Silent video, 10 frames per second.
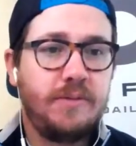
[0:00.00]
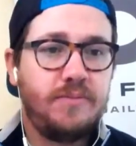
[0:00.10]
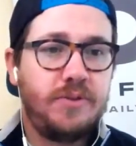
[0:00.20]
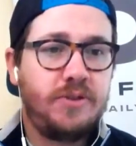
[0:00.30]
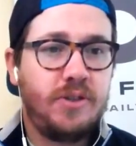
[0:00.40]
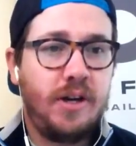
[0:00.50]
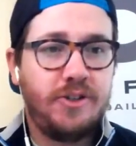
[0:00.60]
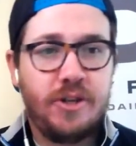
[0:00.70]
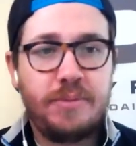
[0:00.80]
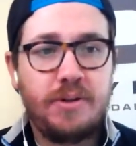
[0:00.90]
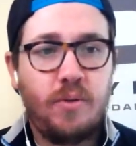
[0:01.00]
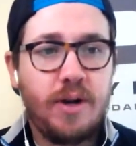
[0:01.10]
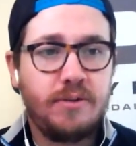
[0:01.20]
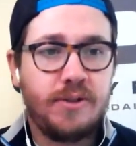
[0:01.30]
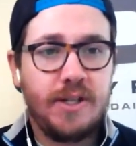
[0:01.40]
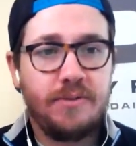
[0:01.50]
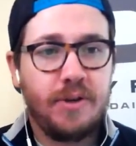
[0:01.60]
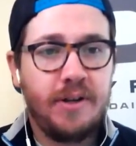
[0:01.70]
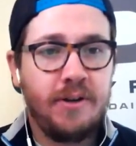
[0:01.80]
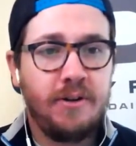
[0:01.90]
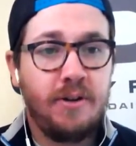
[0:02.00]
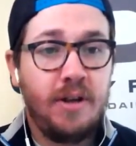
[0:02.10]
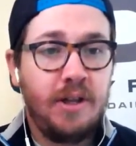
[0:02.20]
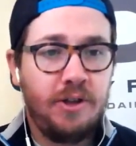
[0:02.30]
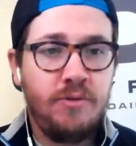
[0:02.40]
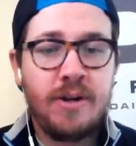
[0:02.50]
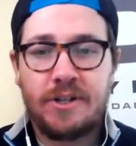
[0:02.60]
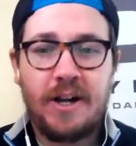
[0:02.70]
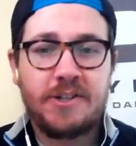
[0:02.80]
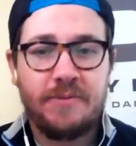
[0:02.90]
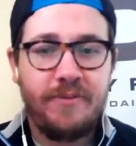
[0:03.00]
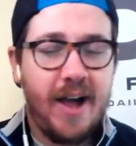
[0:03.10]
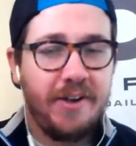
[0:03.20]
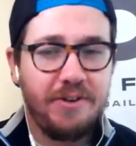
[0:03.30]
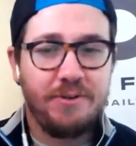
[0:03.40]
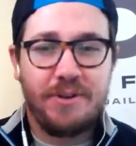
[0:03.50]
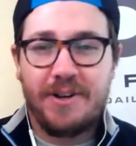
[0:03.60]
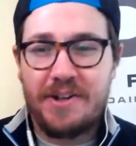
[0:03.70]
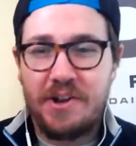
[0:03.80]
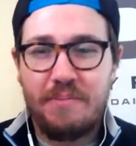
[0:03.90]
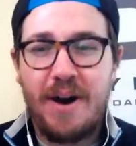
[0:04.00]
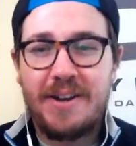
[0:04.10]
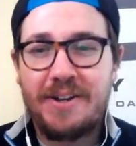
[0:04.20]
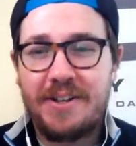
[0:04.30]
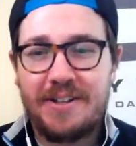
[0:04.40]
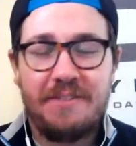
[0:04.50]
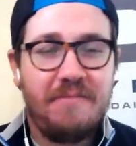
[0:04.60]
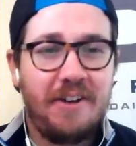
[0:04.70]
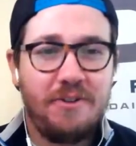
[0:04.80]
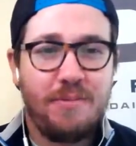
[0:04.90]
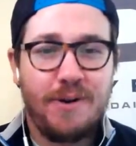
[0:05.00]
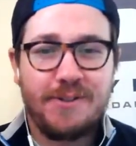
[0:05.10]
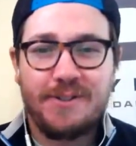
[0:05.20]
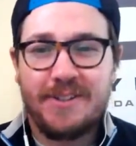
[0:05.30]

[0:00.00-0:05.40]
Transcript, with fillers: Uh, jumping into wide receiver here, you actually got some value. In mine, I didn't get value prices.